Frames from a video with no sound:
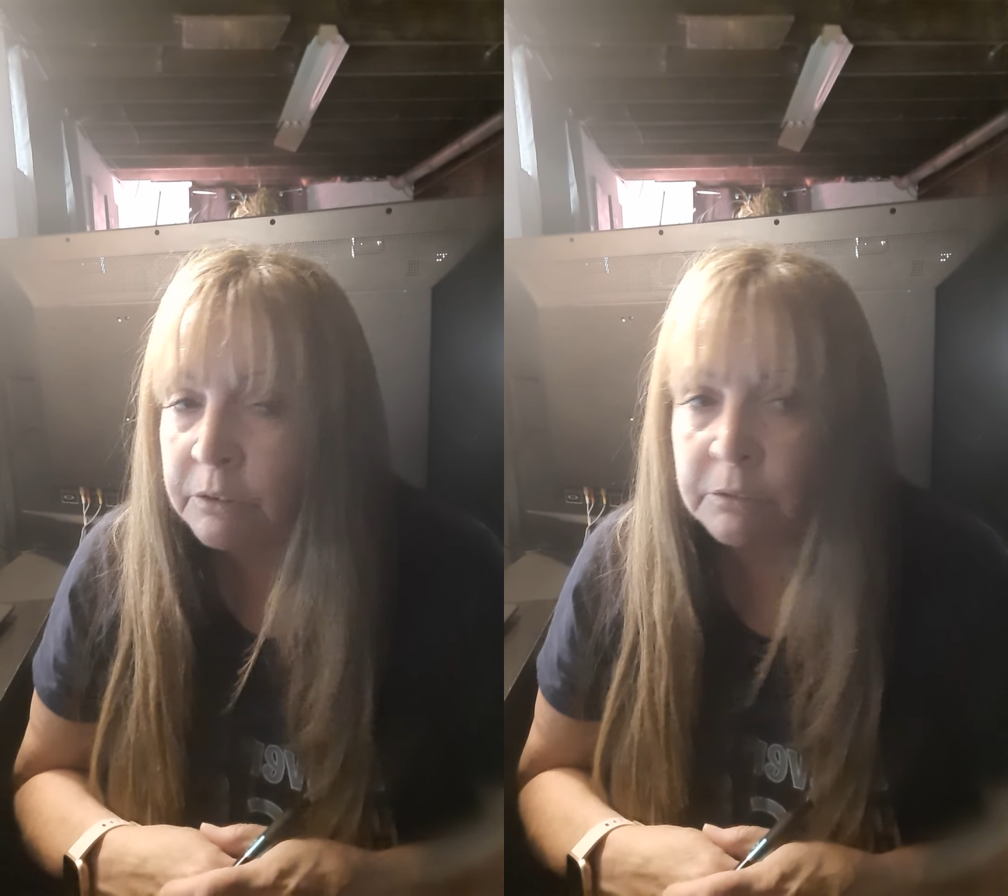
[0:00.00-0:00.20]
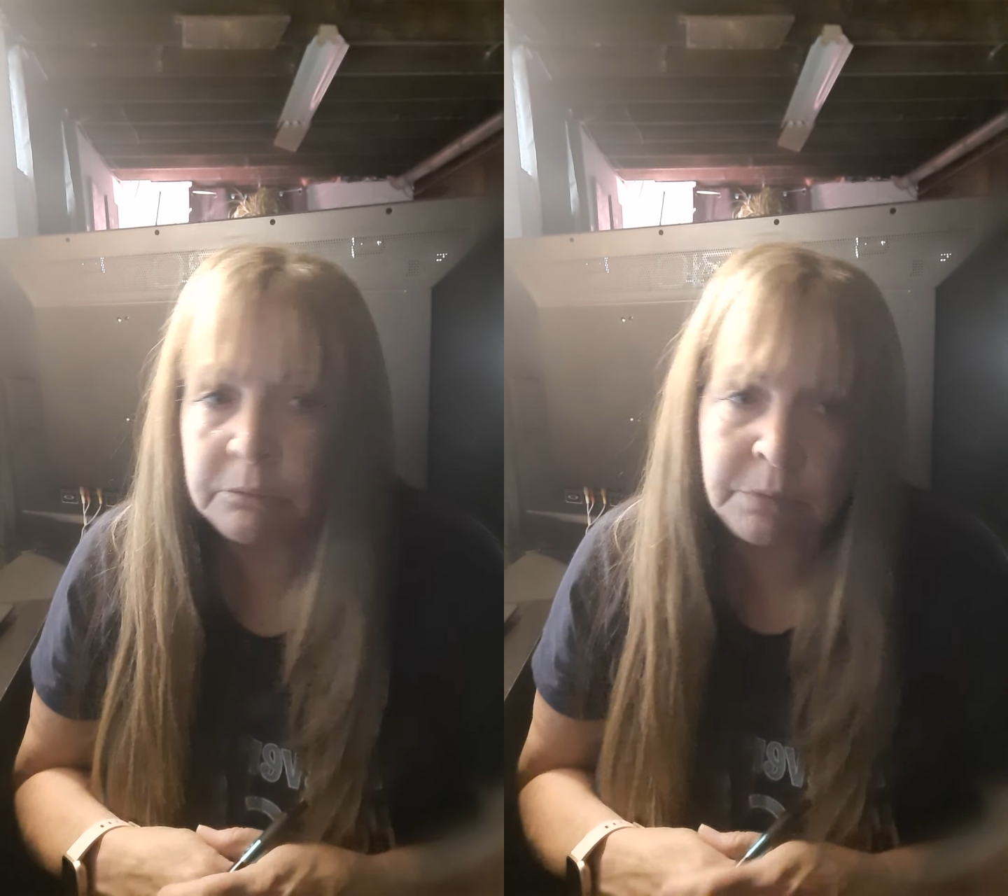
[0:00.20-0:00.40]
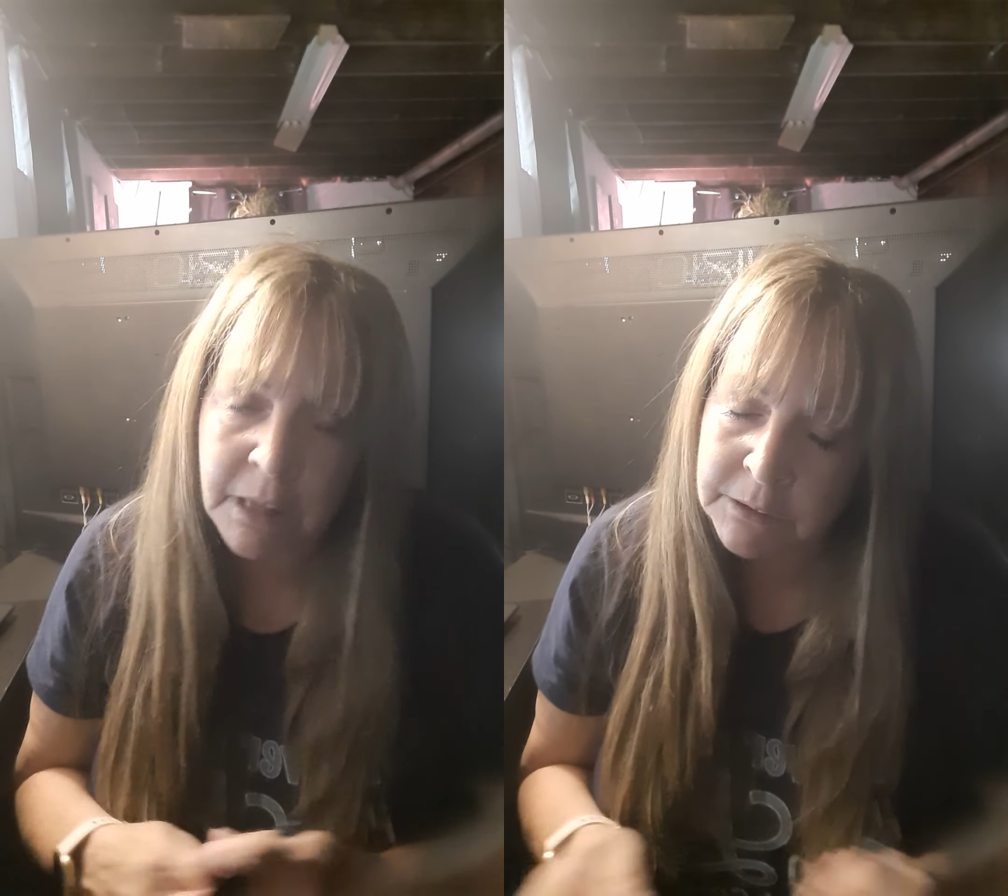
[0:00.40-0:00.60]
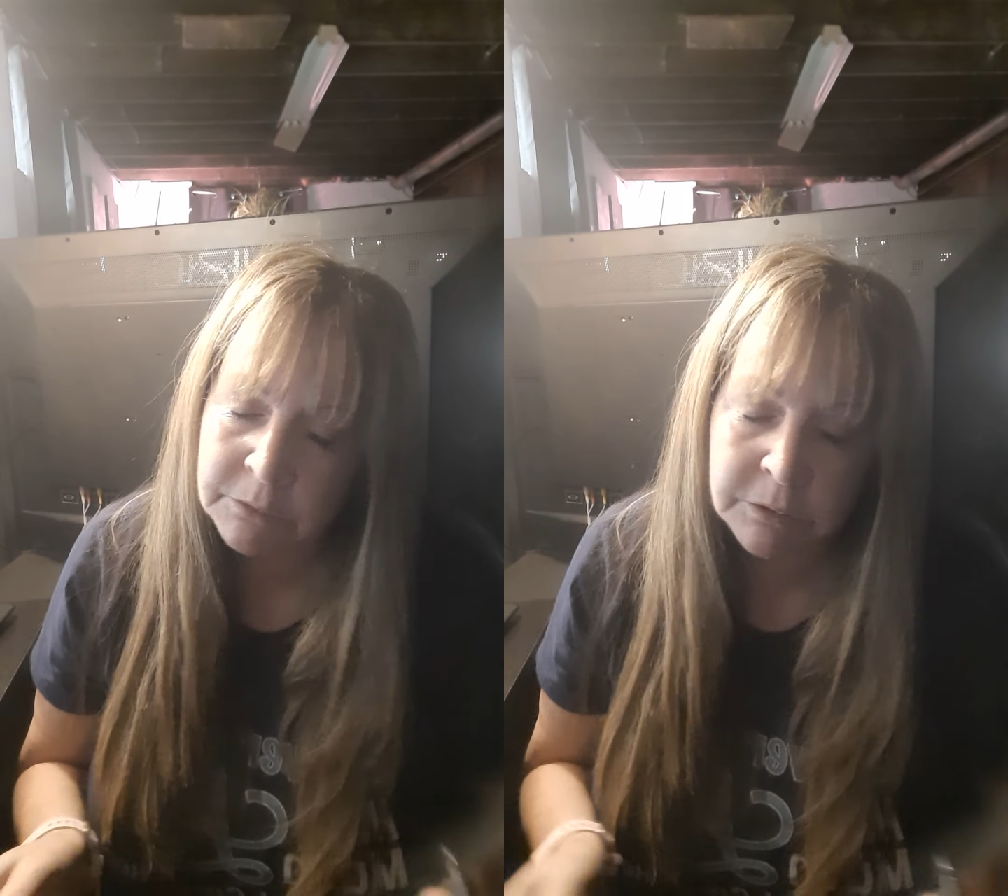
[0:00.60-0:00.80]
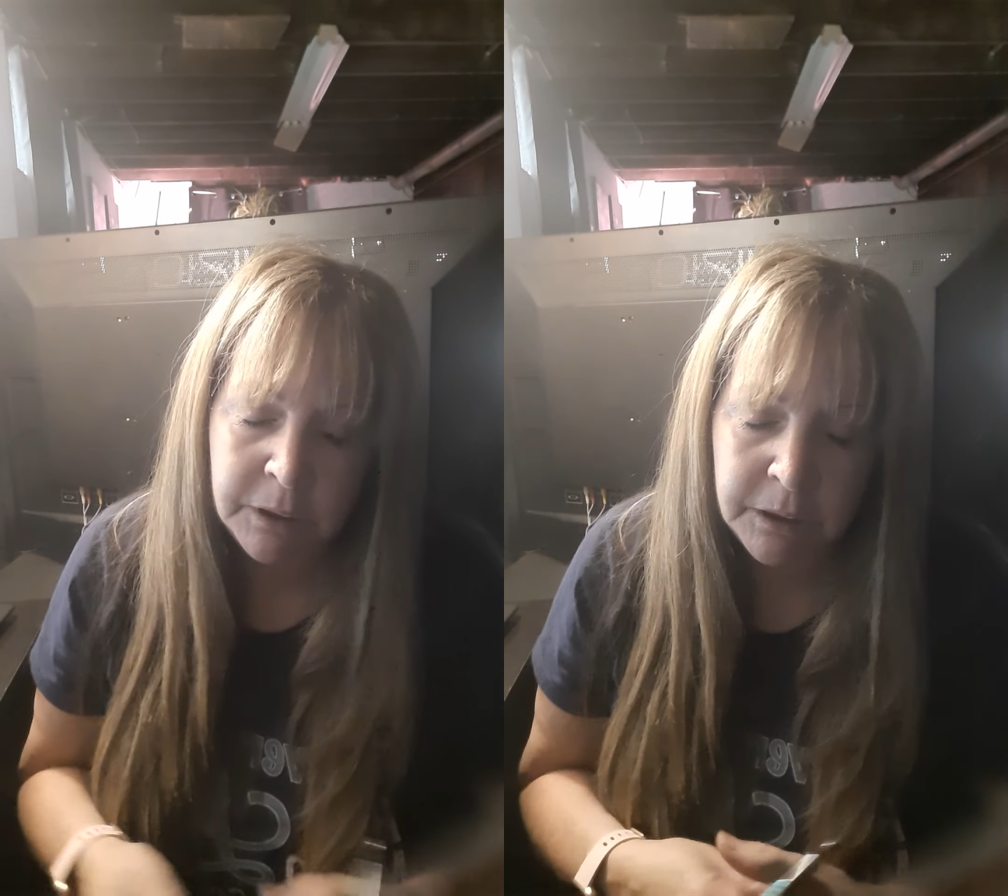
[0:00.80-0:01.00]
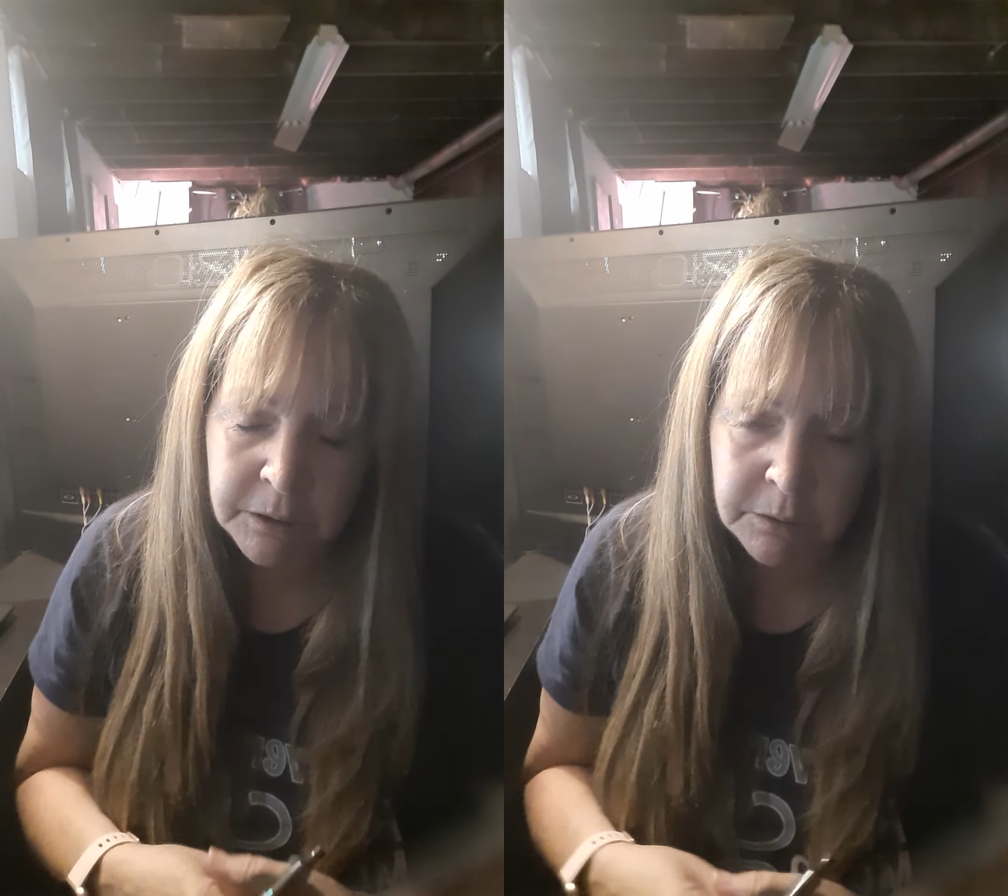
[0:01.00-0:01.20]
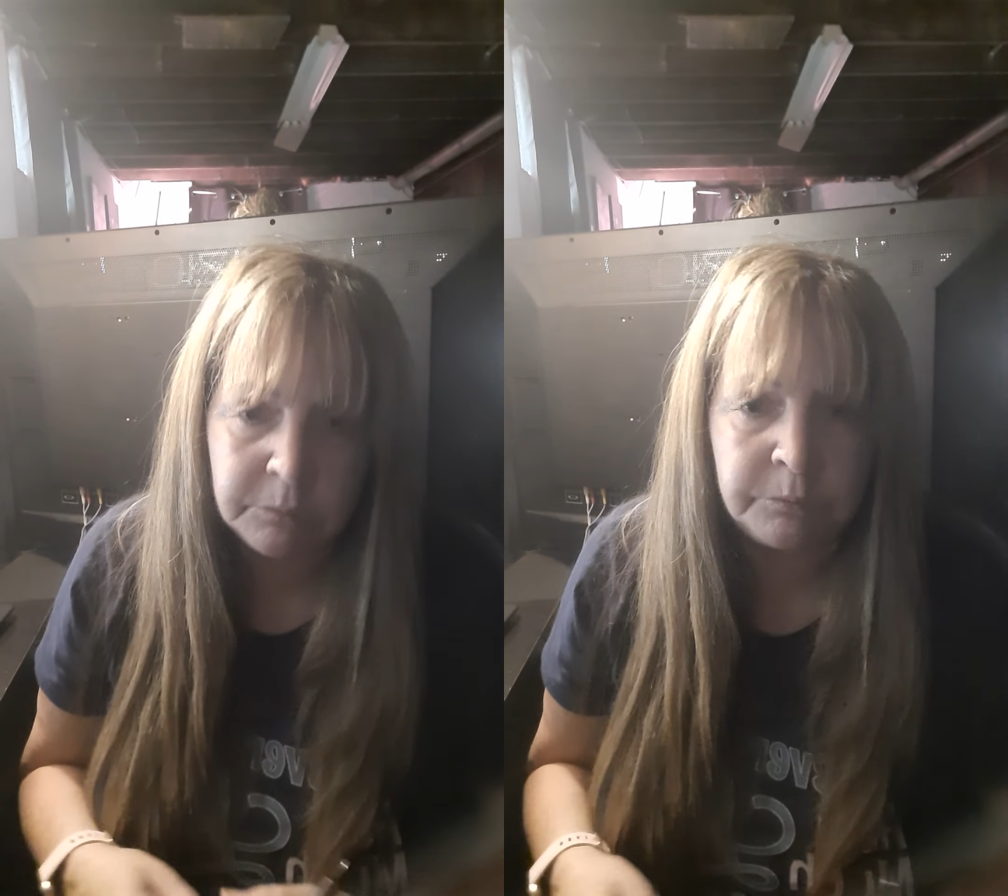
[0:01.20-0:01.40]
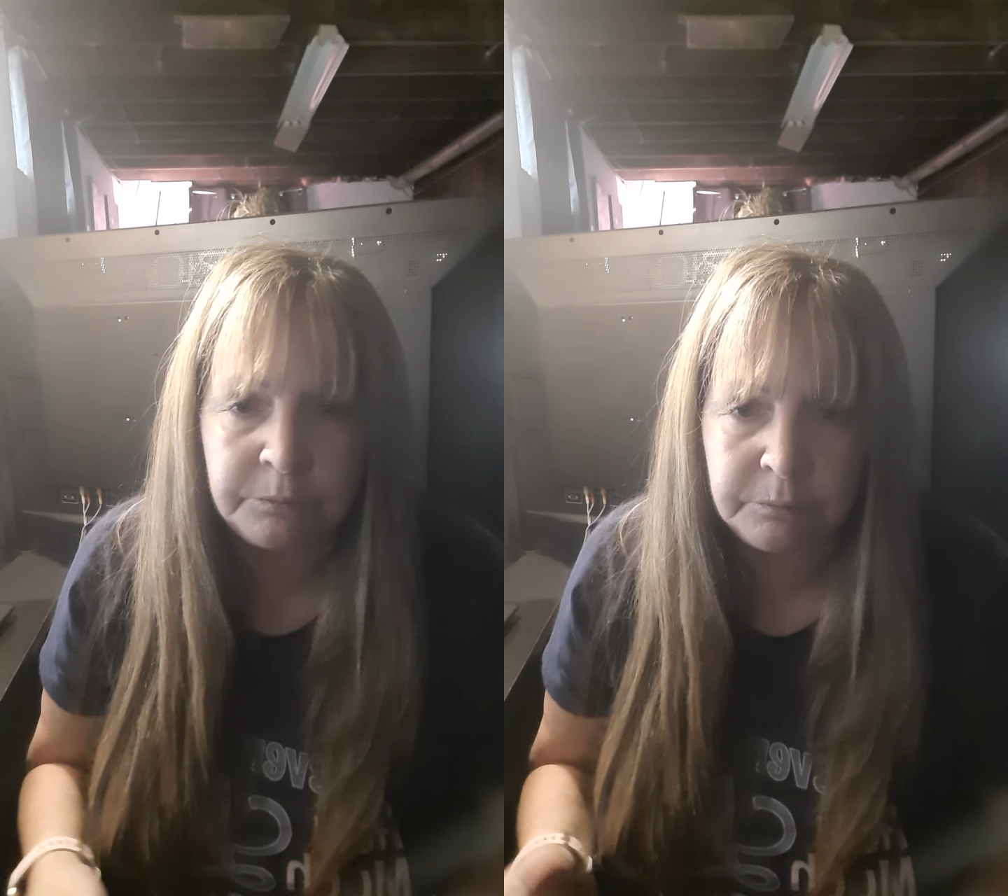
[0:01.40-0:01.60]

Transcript: I only have,